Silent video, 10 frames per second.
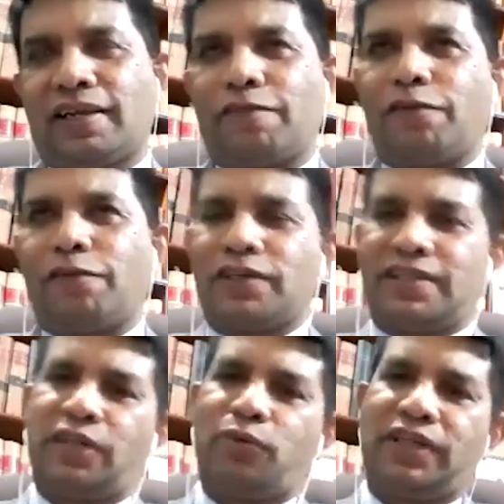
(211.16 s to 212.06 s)
For a
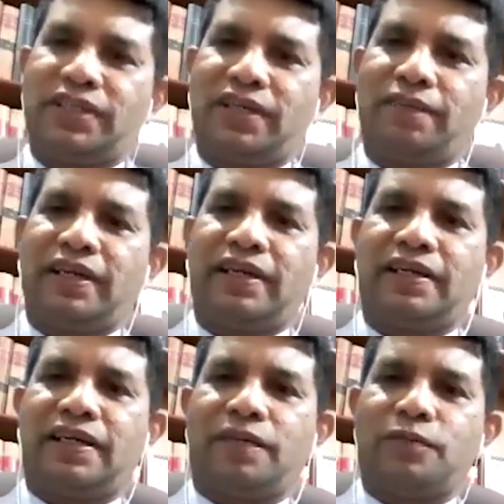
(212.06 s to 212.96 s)
situation, when
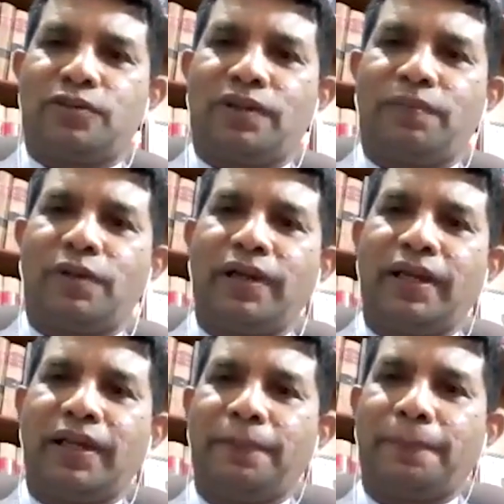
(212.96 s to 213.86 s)
it comes to the
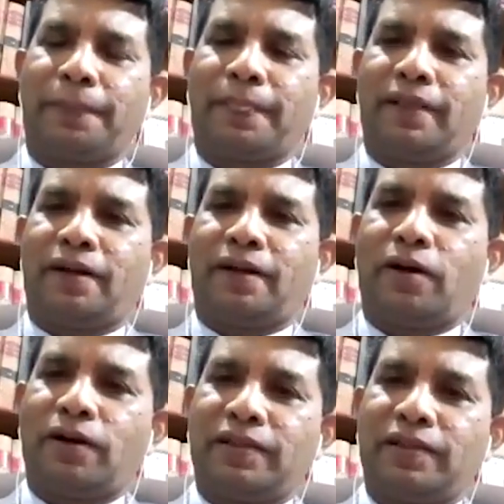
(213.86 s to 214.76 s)
body,
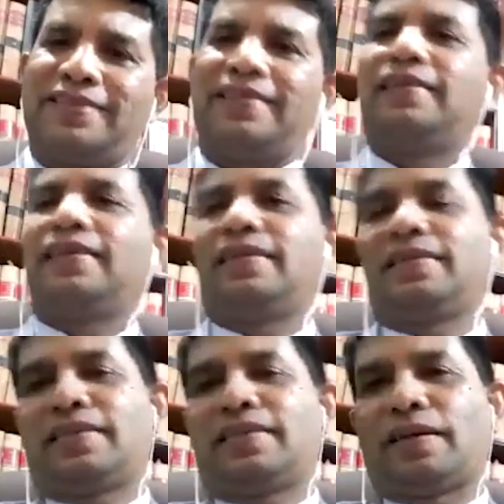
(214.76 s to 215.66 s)
all the
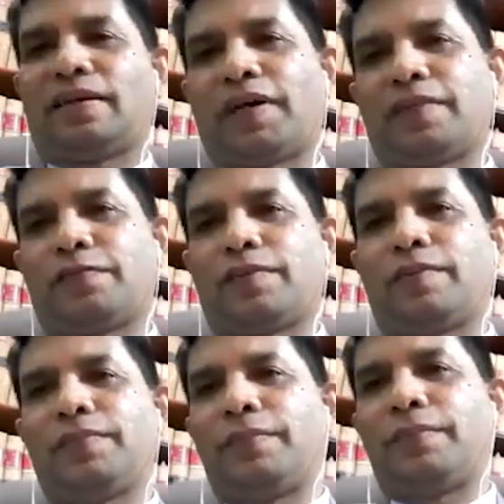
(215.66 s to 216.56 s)
signals pass
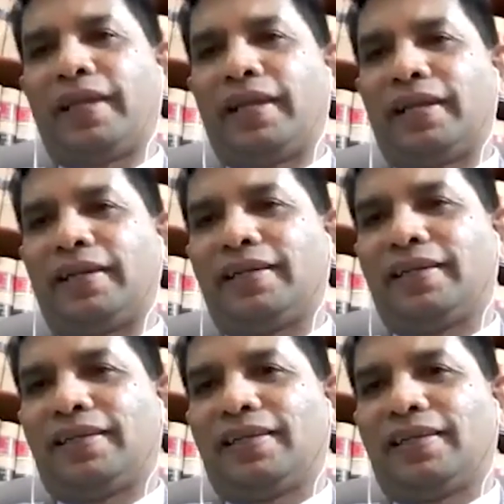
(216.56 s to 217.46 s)
from the brain.
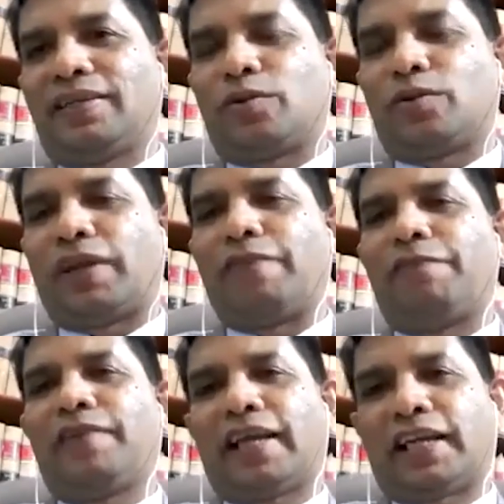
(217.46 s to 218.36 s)
So
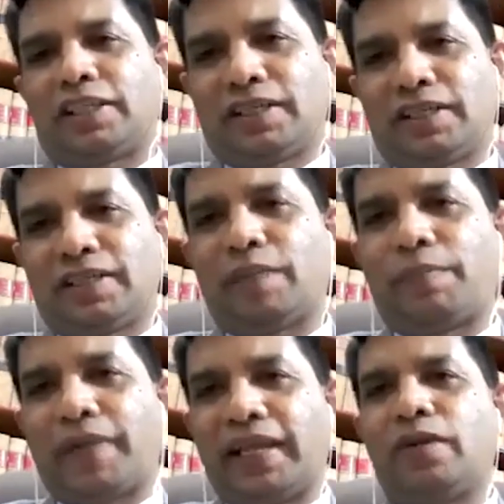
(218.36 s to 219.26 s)
every action the
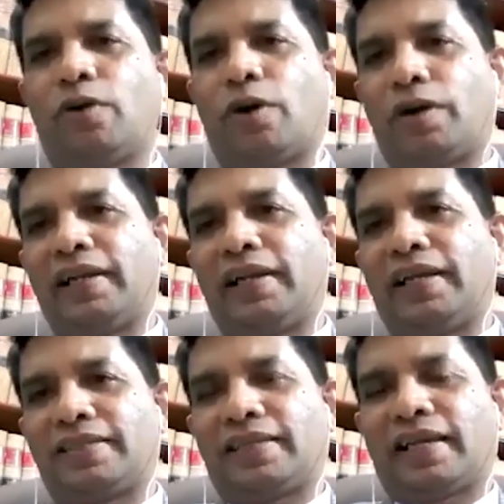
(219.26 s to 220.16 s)
brain
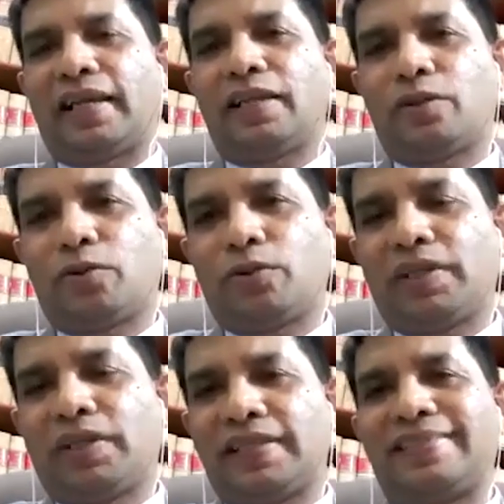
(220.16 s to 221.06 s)
coordinates, and through
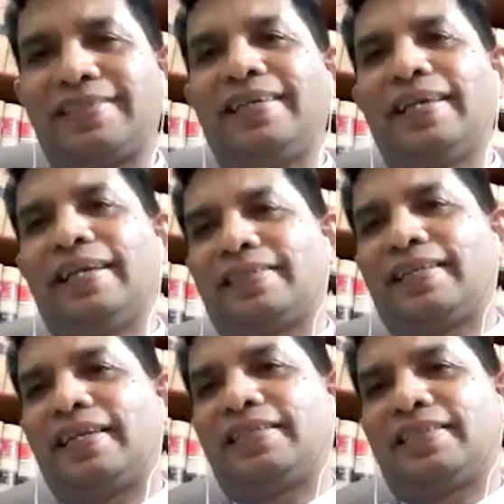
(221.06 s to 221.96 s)
the CNS,
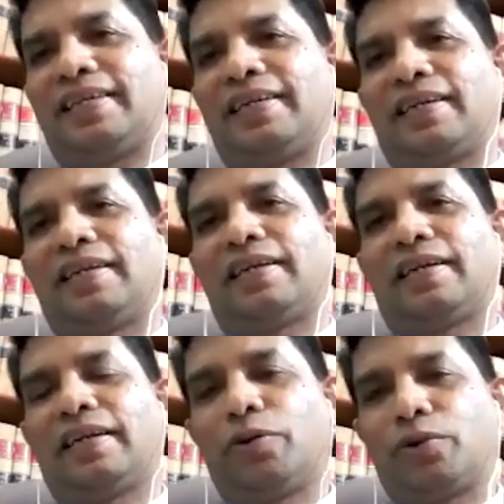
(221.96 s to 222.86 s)
that is central
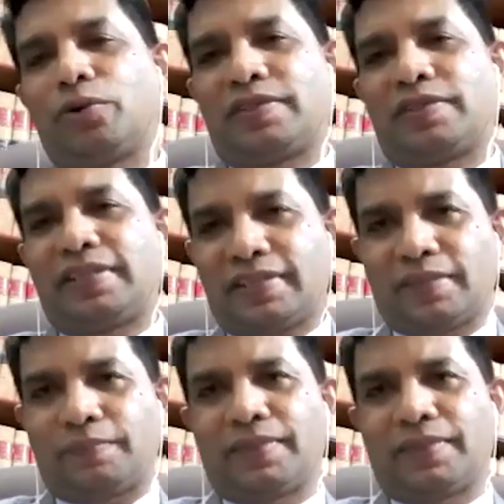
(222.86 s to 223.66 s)
nervous system,